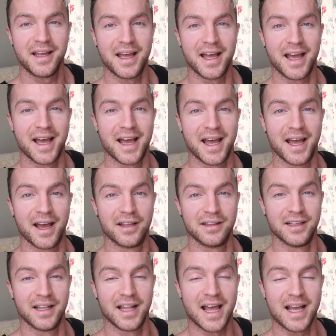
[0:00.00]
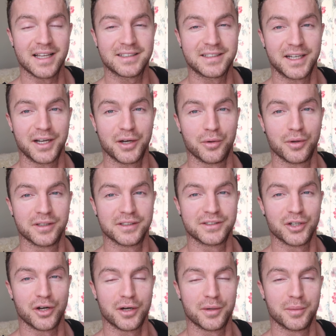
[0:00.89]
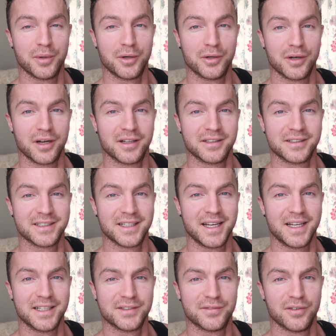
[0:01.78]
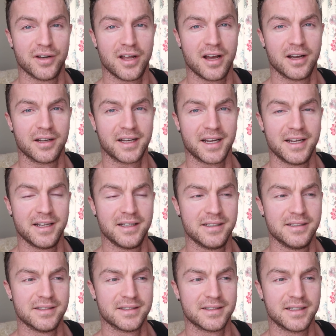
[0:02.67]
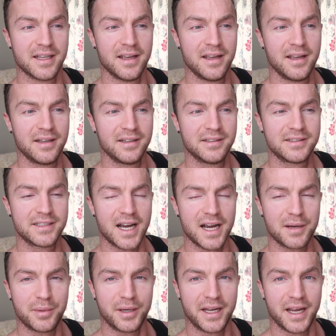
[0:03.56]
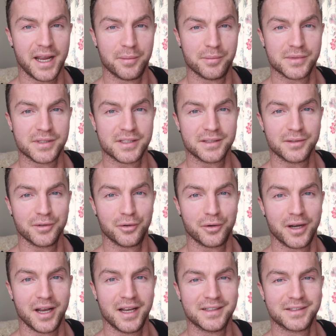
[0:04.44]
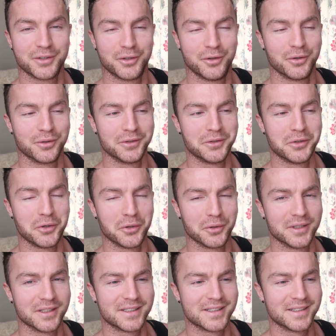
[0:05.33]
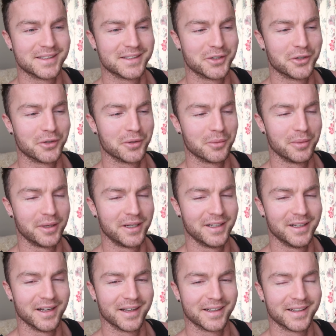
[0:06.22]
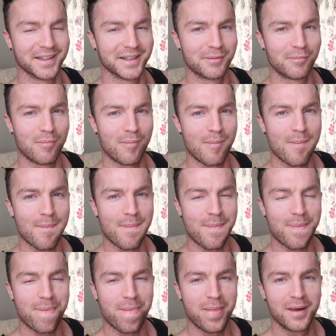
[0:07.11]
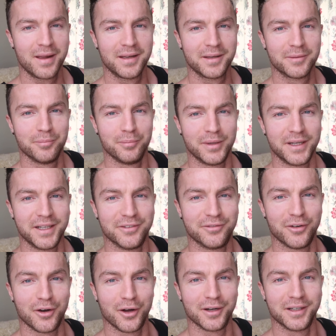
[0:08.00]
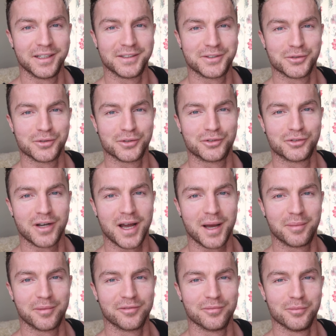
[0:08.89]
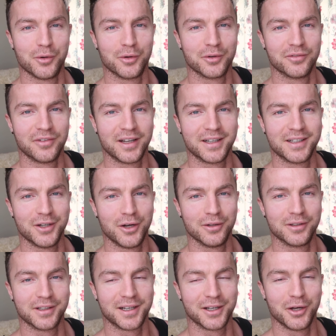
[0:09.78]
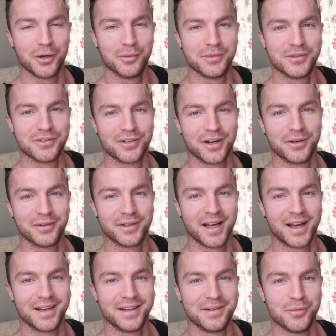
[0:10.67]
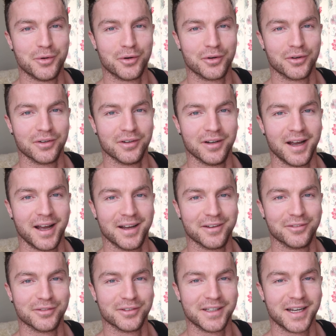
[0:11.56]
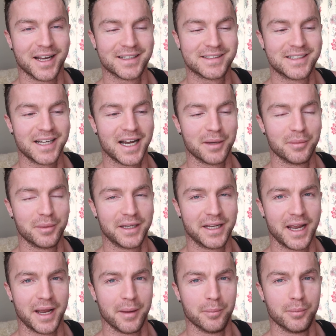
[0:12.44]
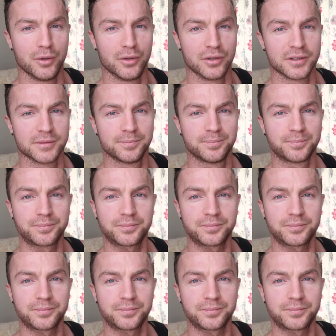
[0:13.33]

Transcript: The last thing I want to talk about on today's vlog is derby games. Okay, so no, this isn't going to be like me falling into a trap of motivating all the clubs around Garrymore for the next derby game, but